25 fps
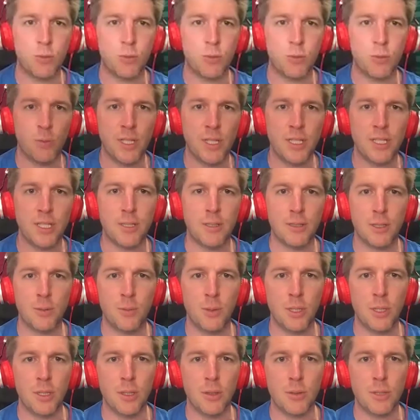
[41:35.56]
reason to be
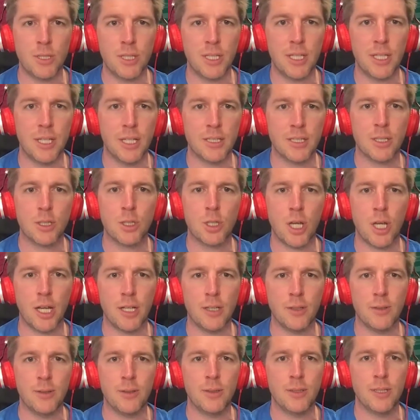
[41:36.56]
using it as a
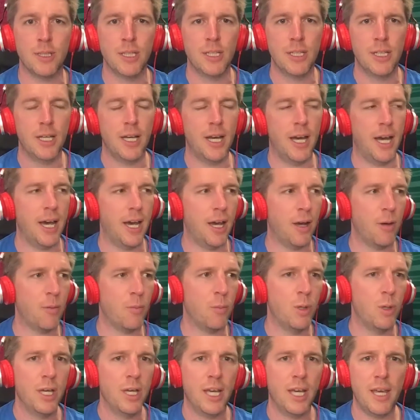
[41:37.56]
channel.
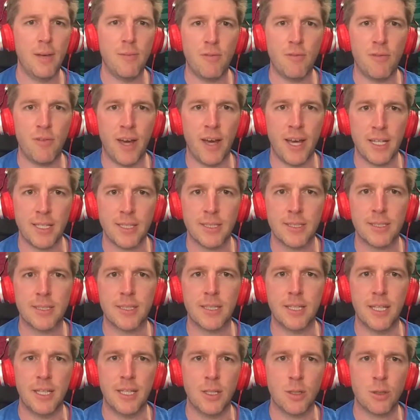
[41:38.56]
Invest
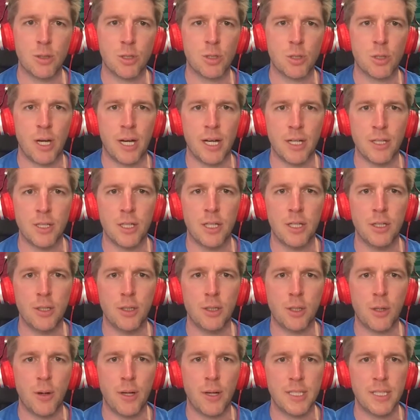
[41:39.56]
in your strategy and your
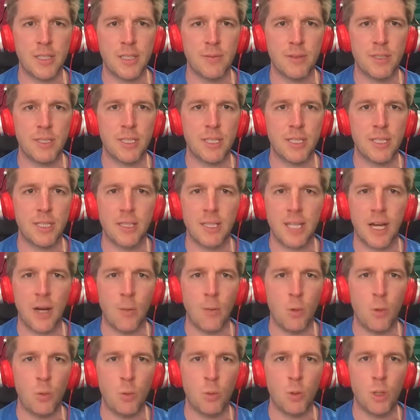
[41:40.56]
creativity. That
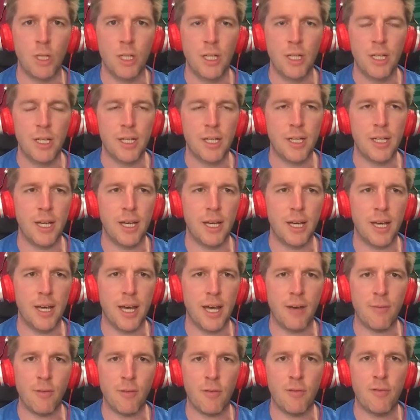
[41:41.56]
will have
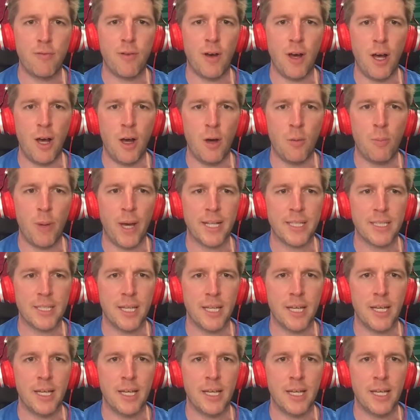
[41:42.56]
a far better